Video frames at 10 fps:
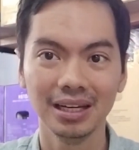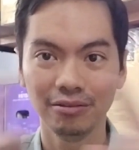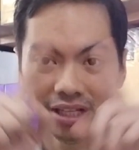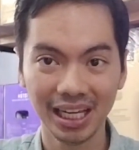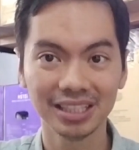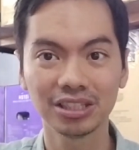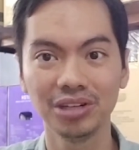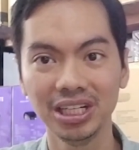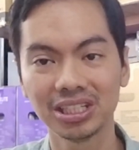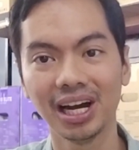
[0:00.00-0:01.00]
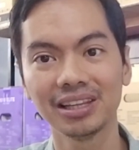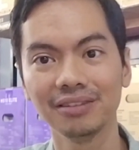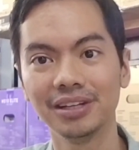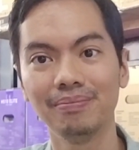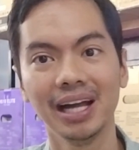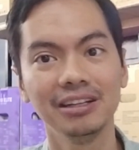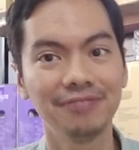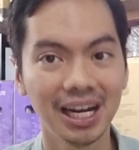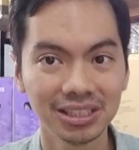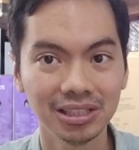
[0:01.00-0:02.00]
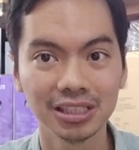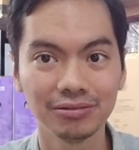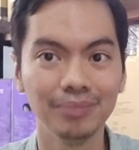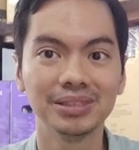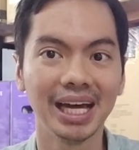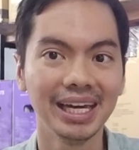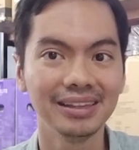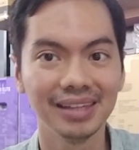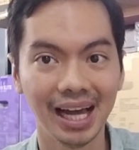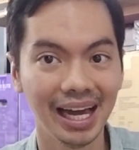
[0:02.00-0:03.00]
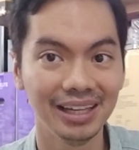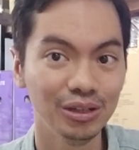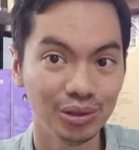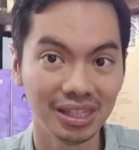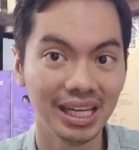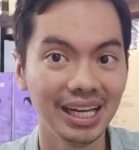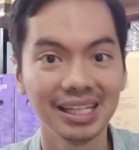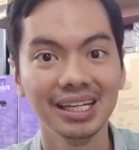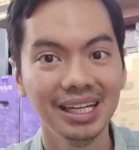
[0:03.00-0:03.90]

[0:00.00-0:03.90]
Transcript: we take a screenshot of the manufacturer's website. I don't think